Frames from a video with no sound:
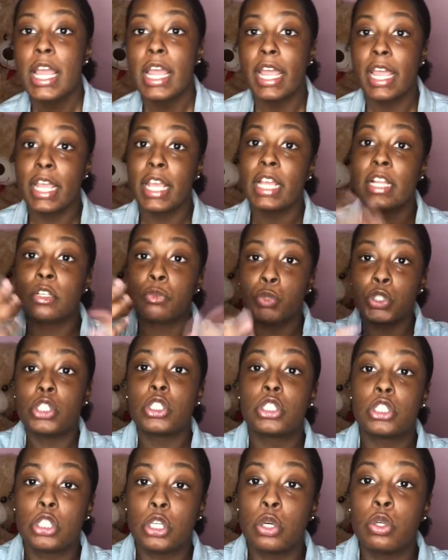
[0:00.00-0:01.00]
and
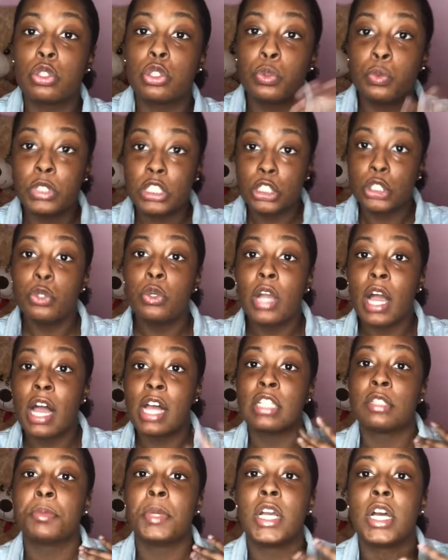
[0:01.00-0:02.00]
to go through with you
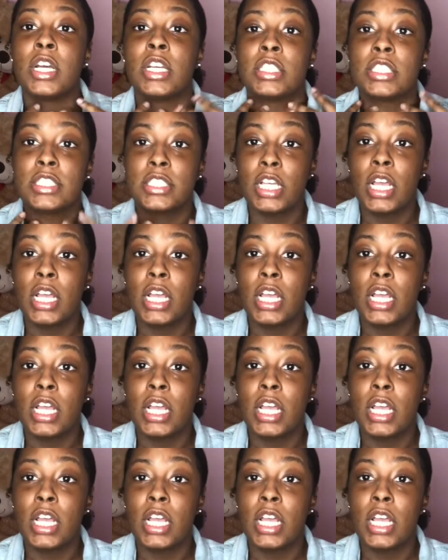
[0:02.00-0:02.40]
guys, because